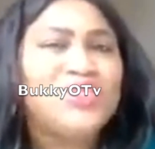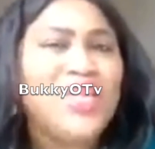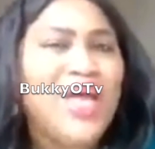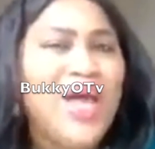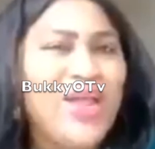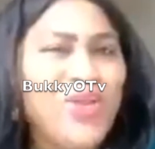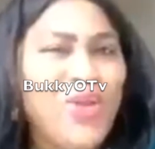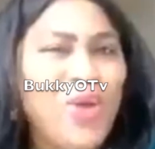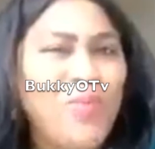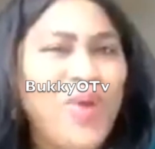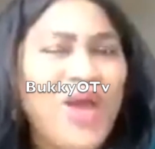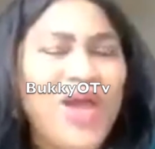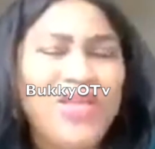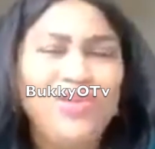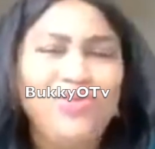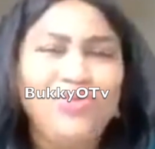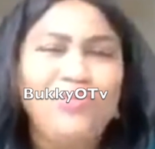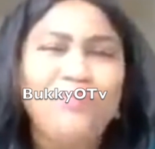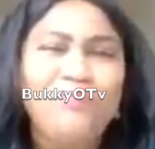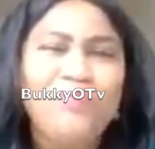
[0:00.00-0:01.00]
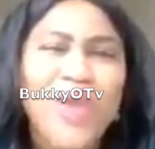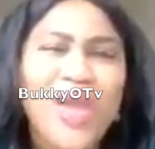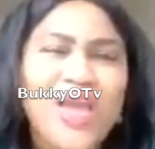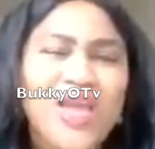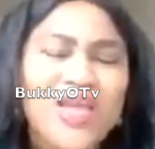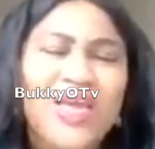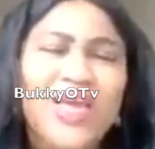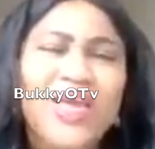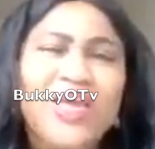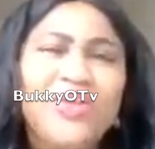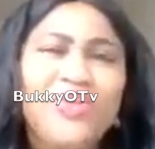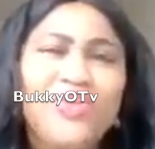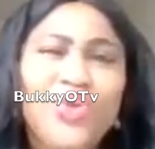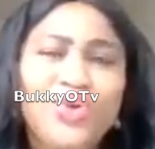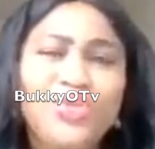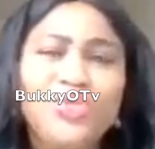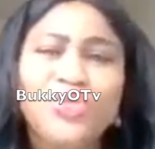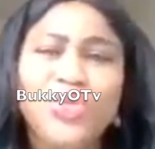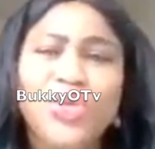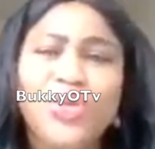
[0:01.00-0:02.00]
you stand up and you make
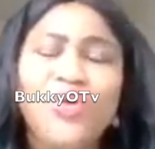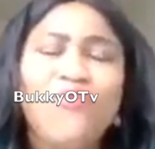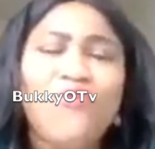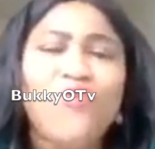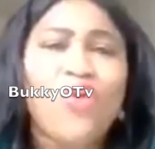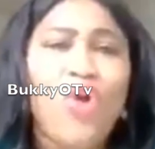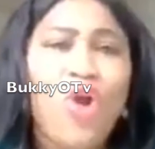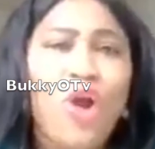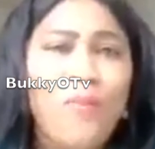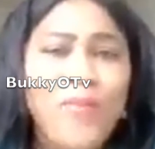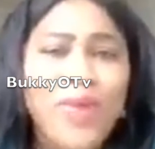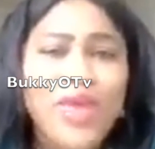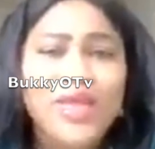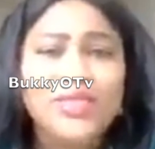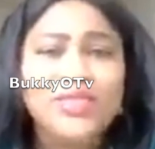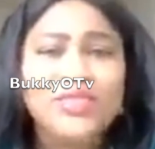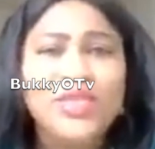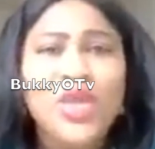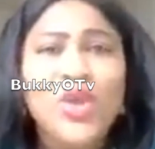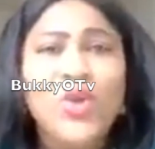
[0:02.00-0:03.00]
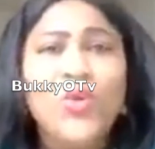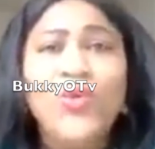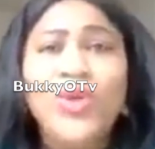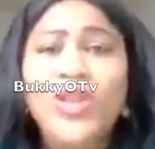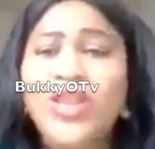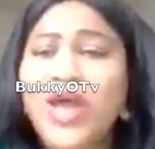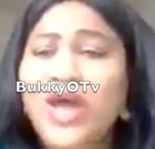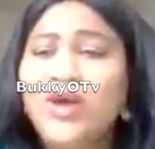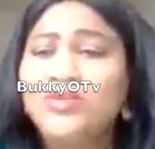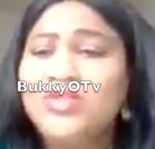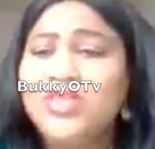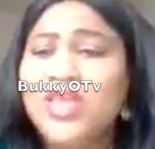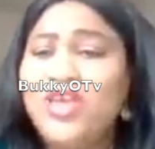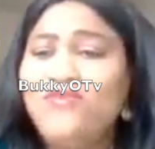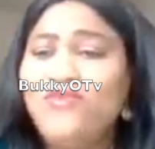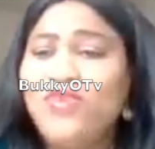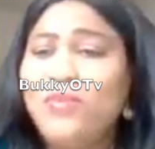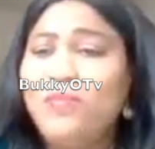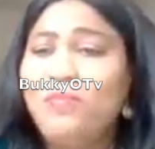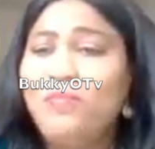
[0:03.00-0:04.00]
those sort of comments
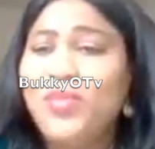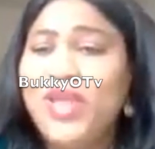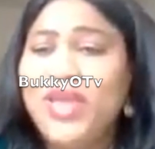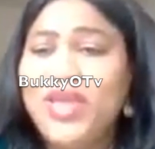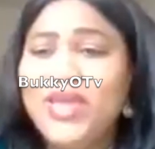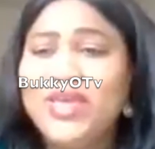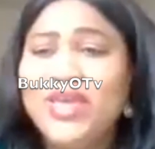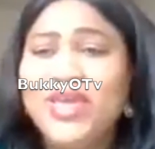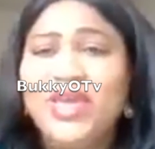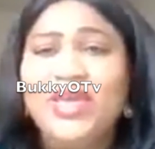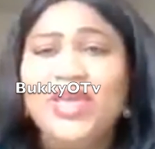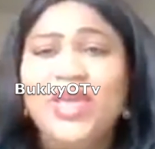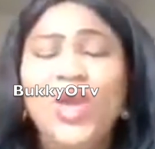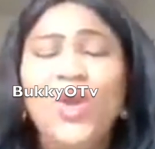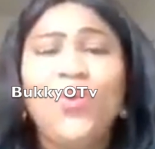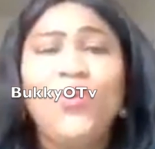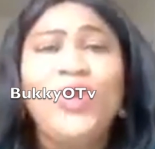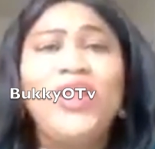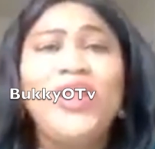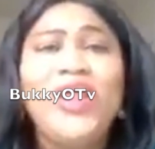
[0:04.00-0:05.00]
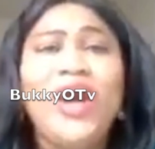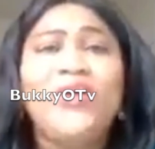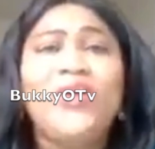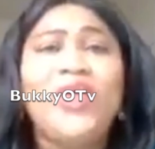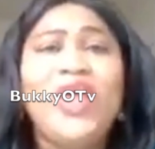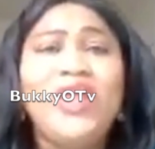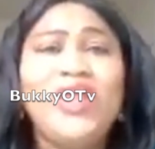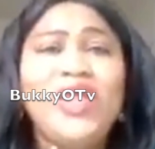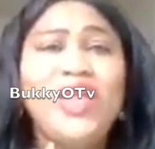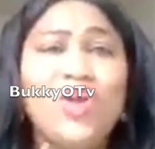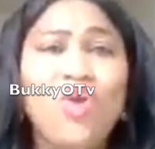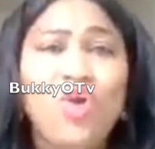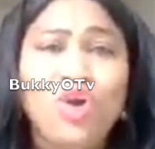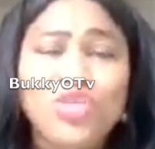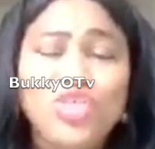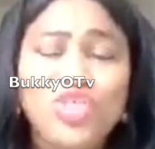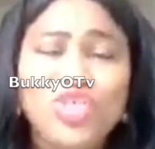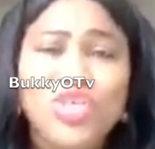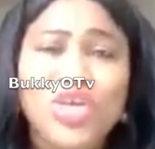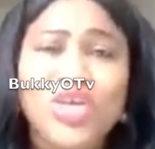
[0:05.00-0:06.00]
without even blinking, without
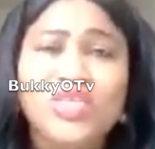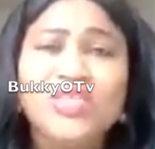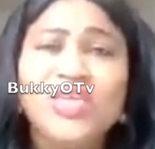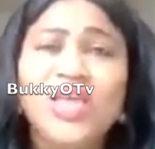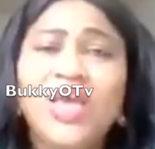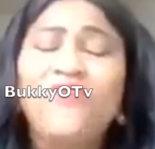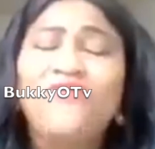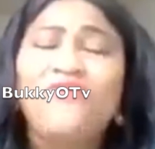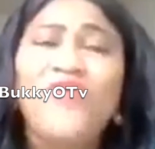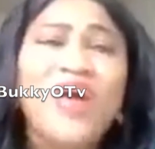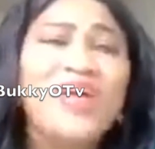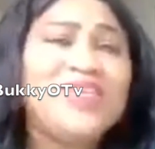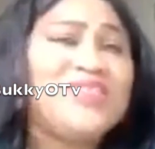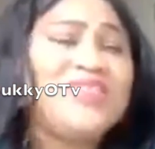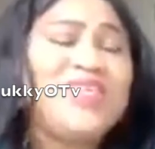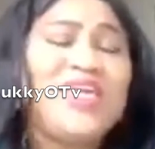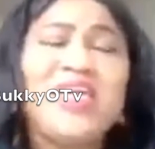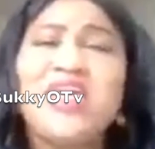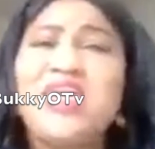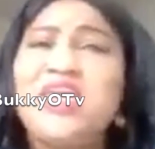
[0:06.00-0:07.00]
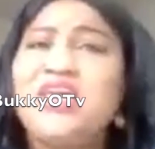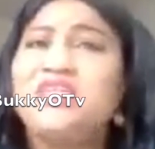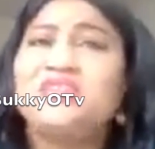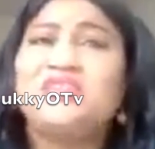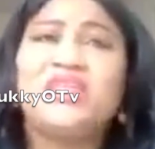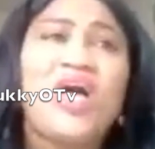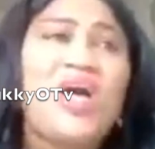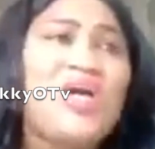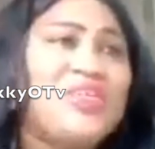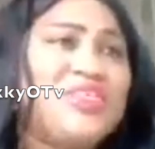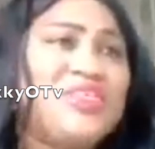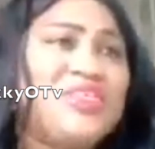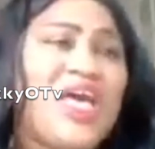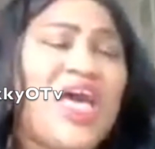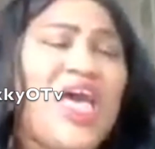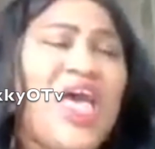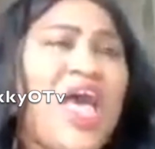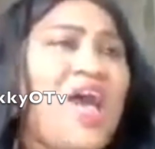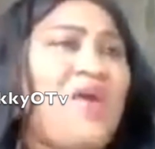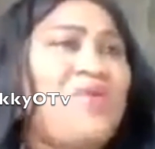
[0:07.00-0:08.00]
any conscience. Fasting heals
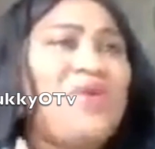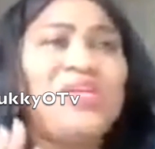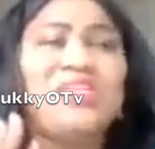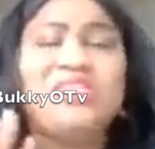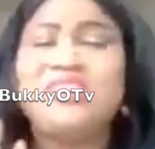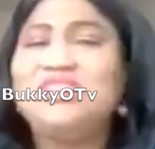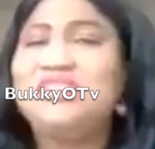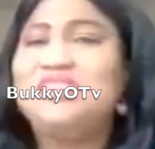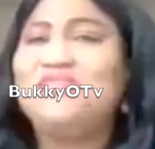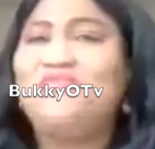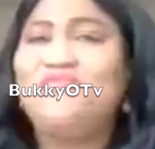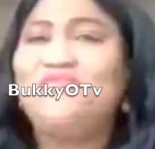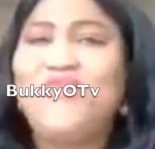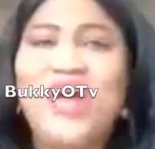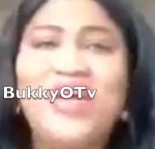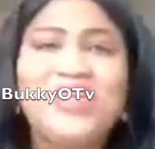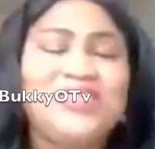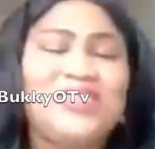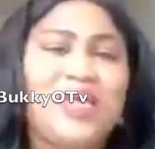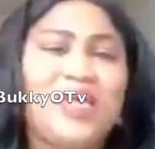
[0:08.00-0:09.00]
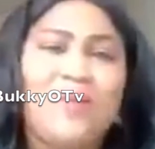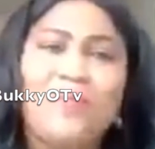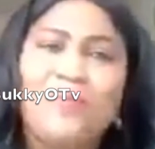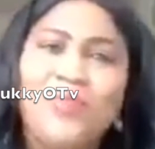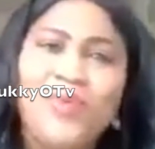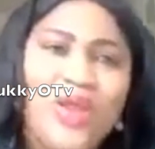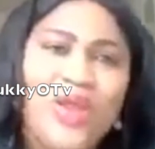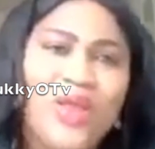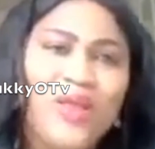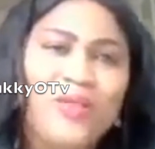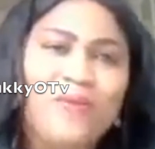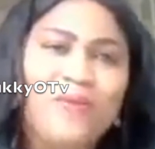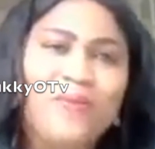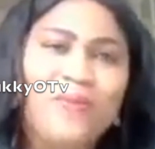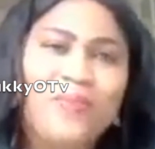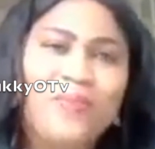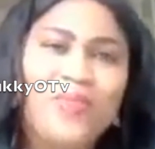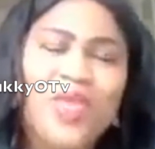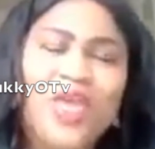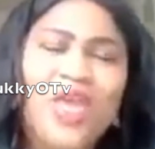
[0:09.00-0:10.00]
ulcer. I want you to fast and
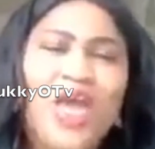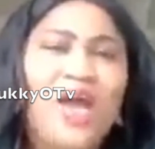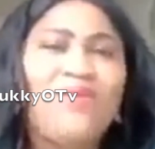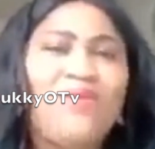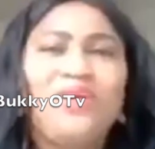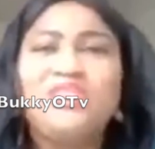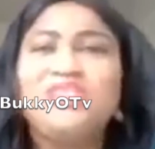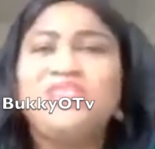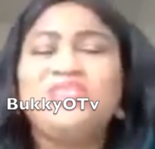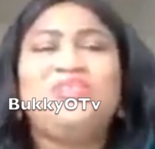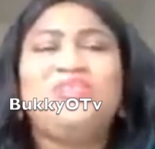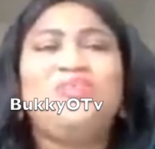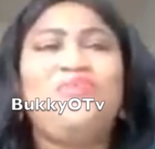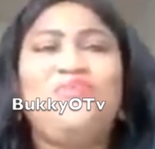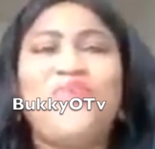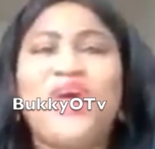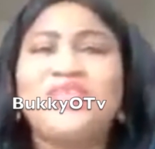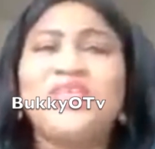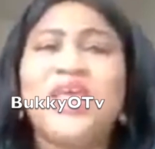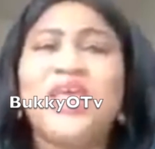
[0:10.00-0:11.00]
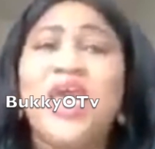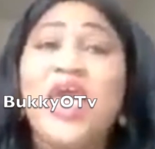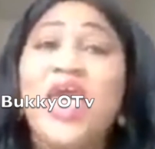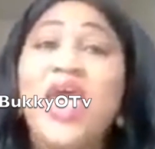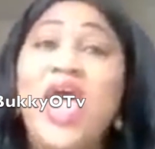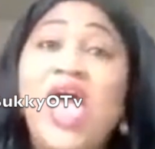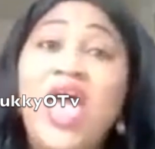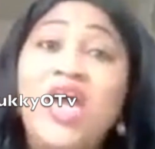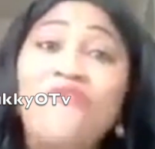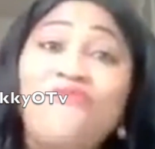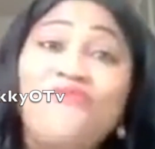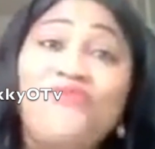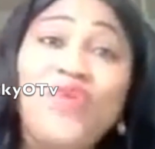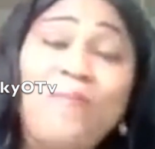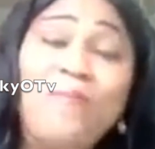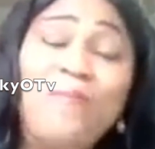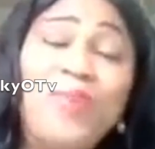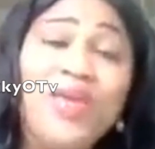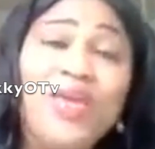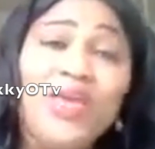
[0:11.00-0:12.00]
pray. I want you to fast.
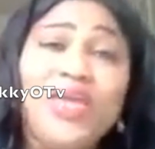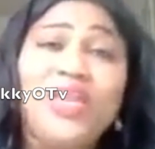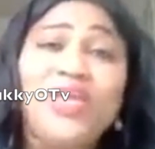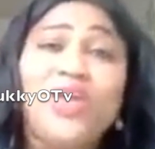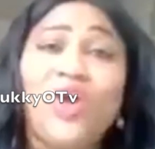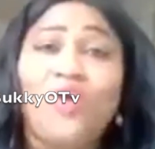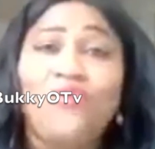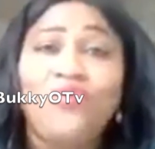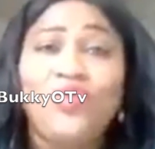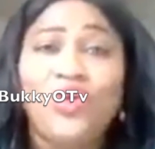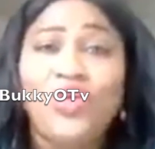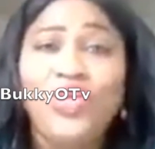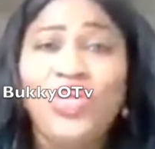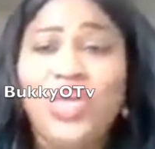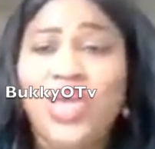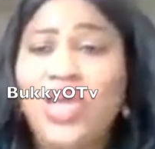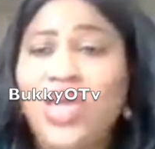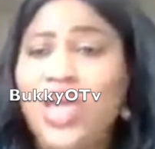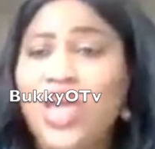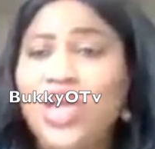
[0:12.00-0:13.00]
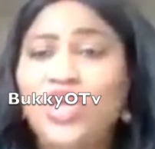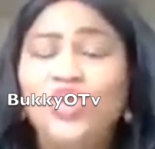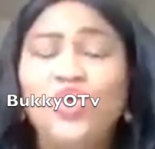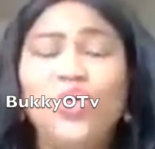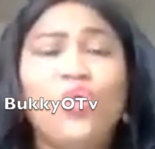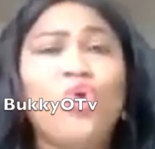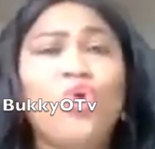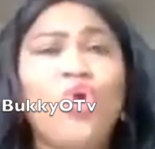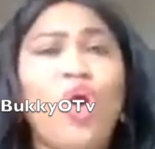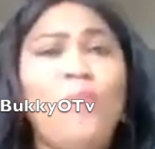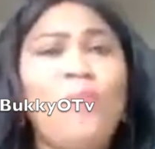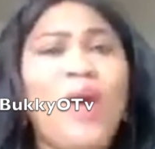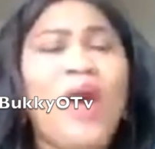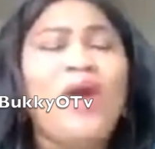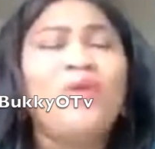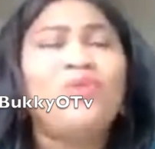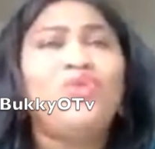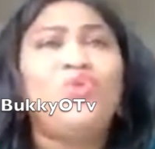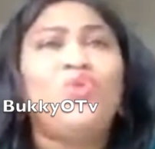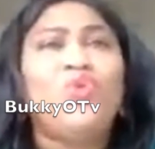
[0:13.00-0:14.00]
Every beginning of the year, you
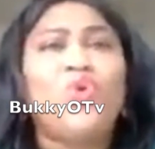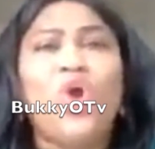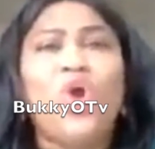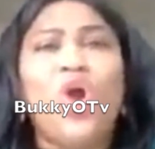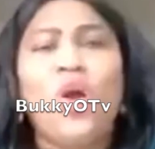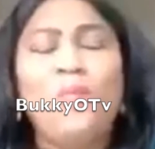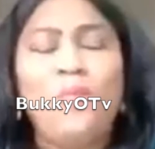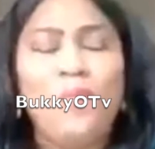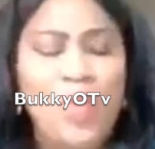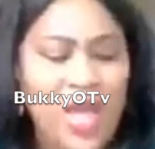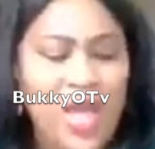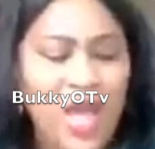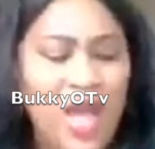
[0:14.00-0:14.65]
come out, you